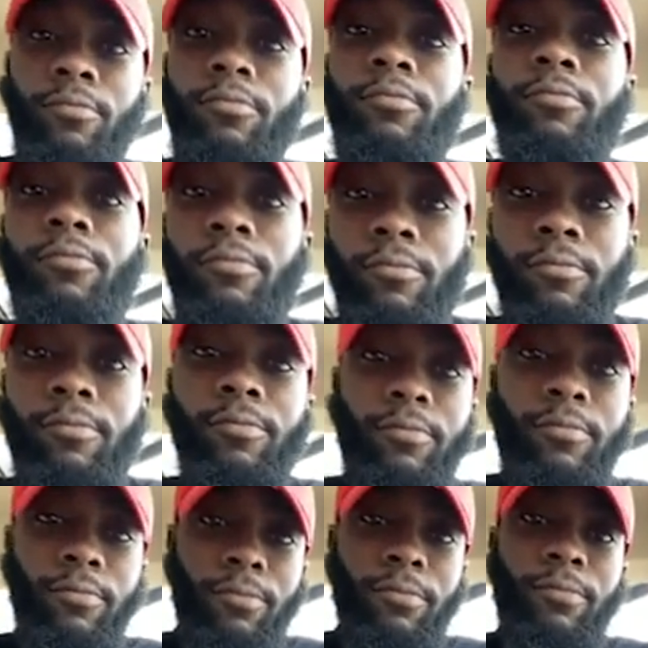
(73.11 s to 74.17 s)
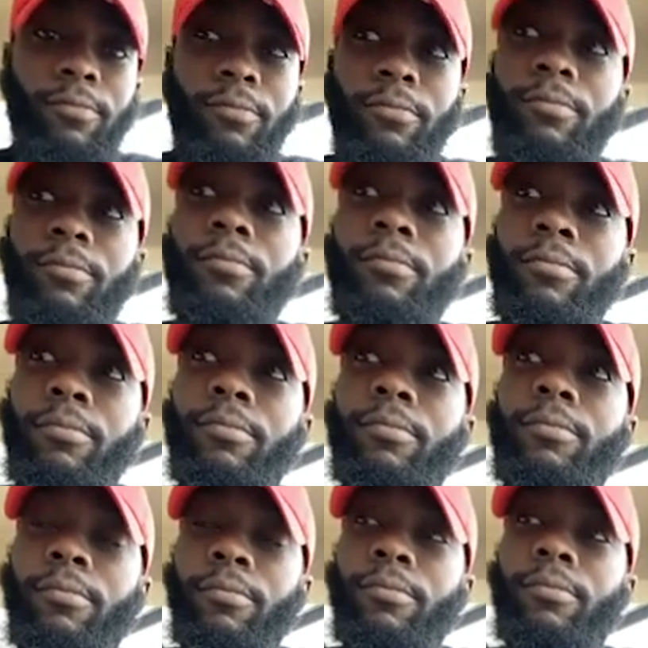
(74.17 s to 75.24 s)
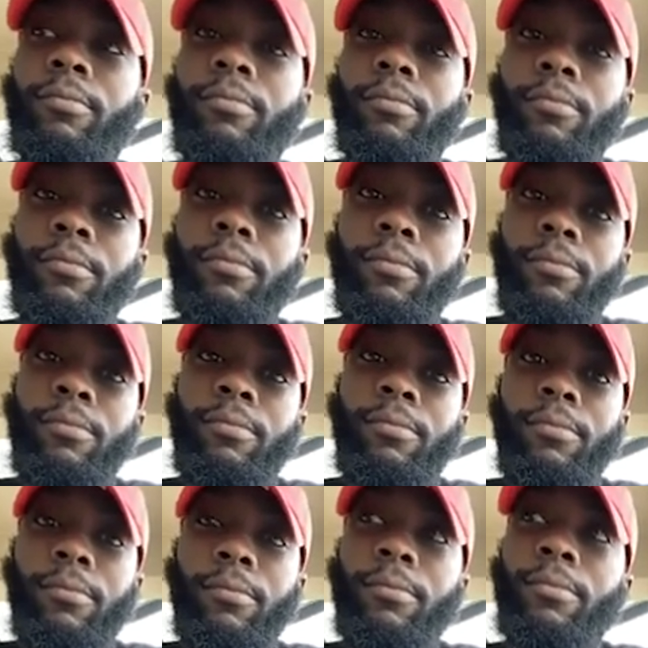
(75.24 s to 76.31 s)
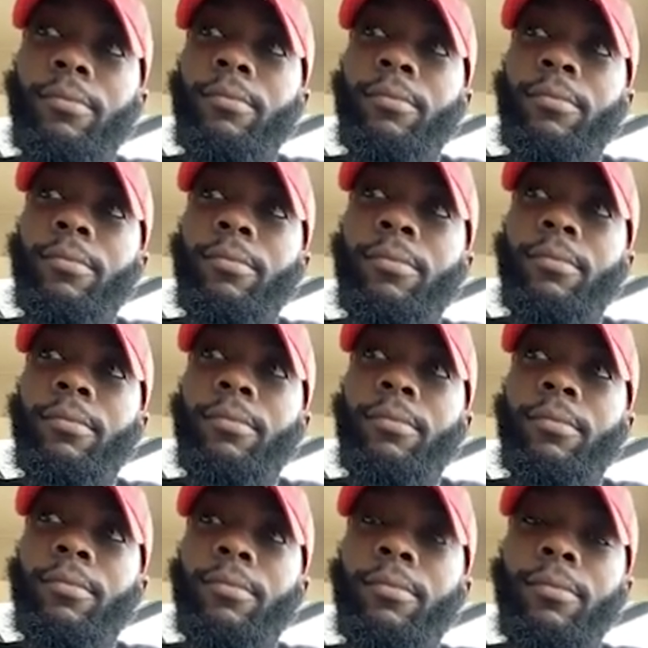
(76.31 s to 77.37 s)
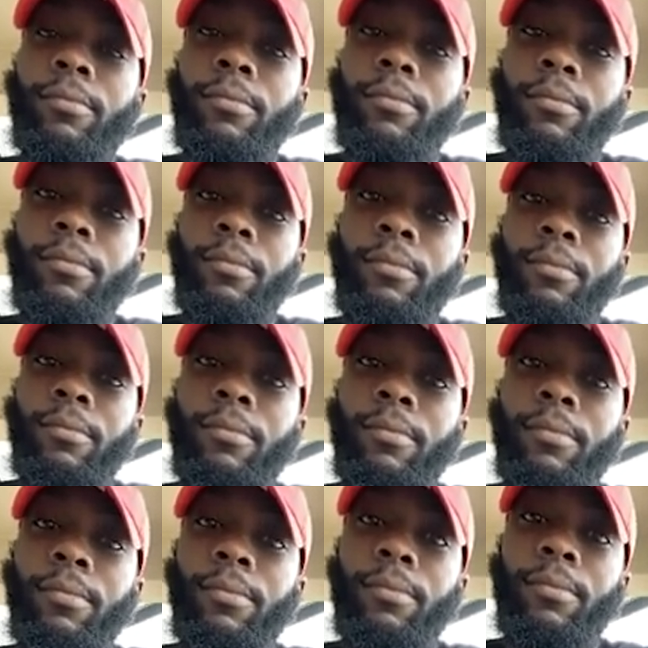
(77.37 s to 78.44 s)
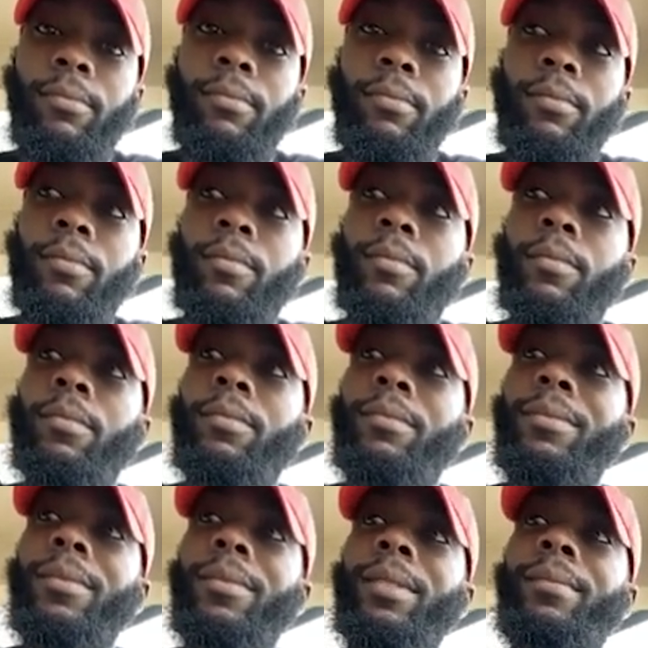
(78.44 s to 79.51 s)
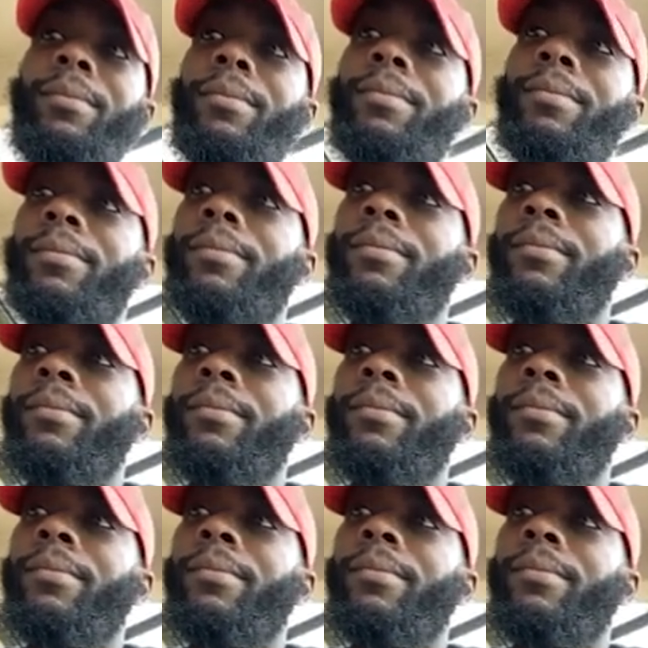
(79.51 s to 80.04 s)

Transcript: (not speaking)